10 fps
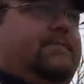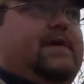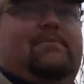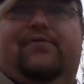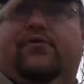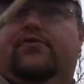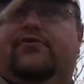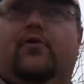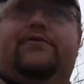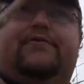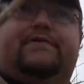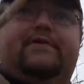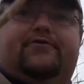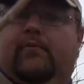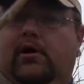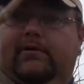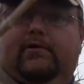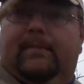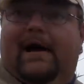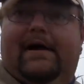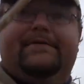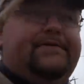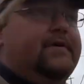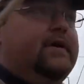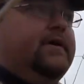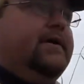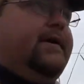And sometimes food sources on small little ponds.